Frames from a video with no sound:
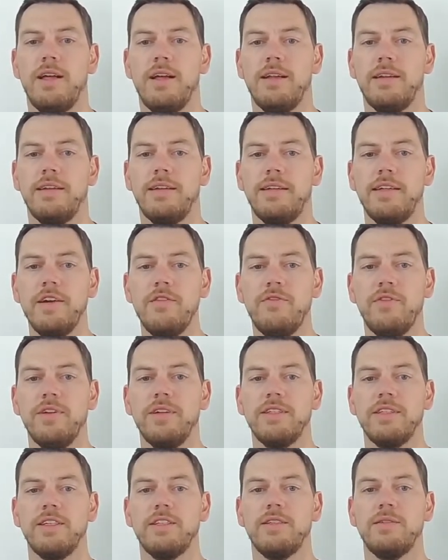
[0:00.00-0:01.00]
The
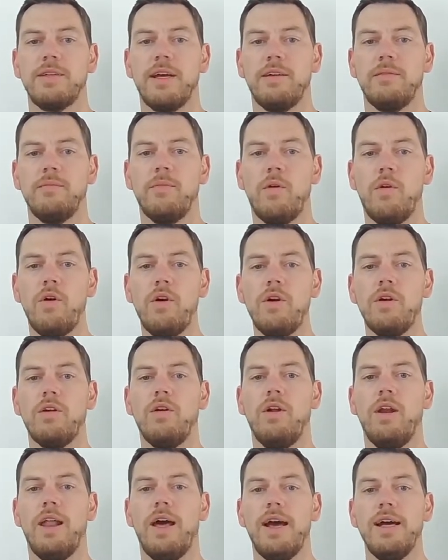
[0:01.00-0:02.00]
difference is that more
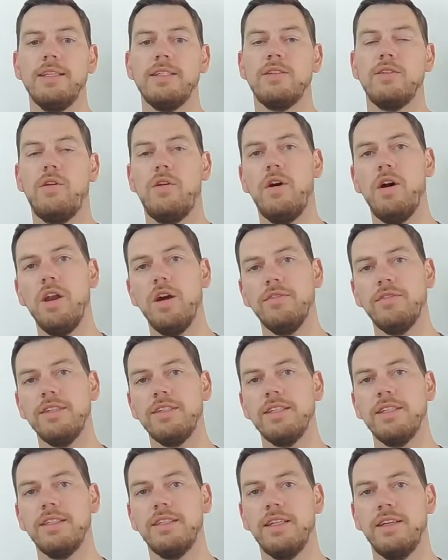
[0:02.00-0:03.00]
or less all of
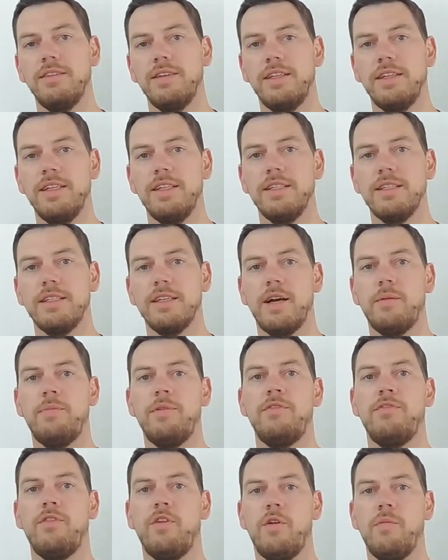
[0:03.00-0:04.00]
these activities are
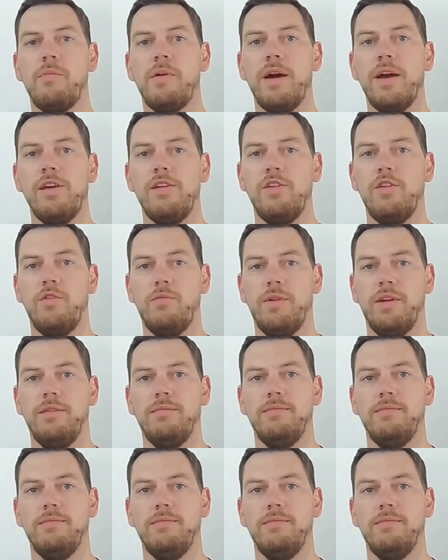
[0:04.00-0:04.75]
performed by a human.